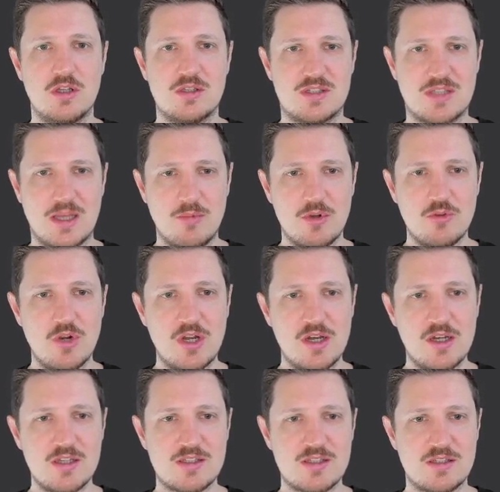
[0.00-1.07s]

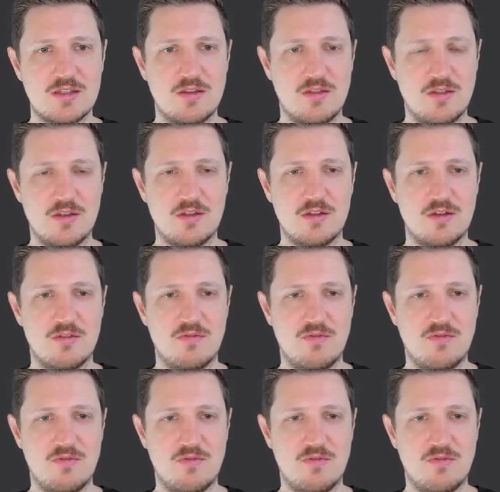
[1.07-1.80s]
summarize the